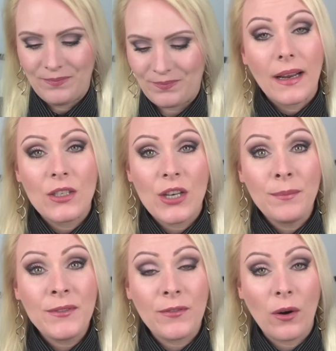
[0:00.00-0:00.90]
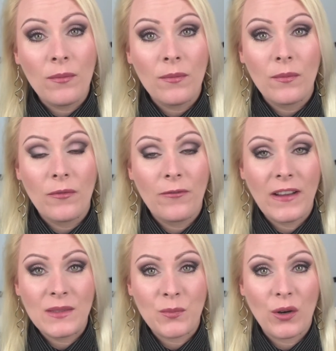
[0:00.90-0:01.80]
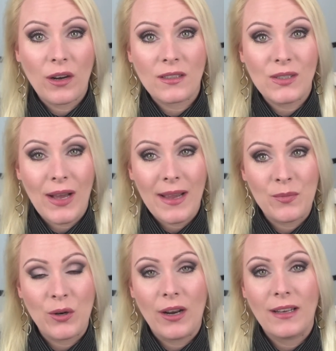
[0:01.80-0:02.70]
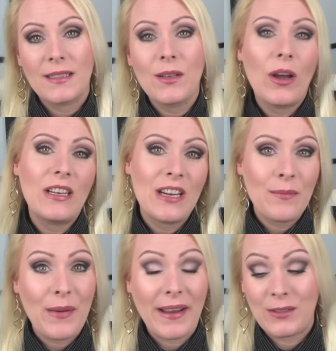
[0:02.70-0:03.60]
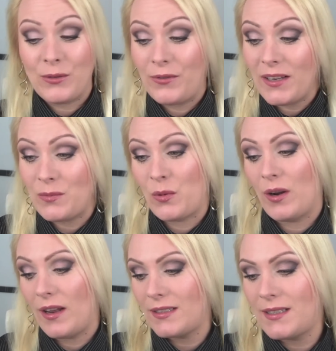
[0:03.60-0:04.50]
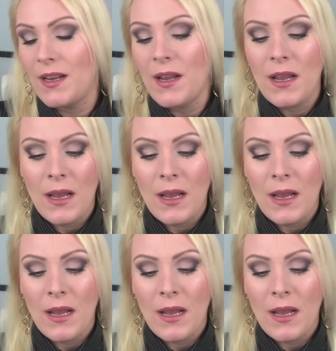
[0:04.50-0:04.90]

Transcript: Right, I jumped from face products to eye products, now I jump back to face products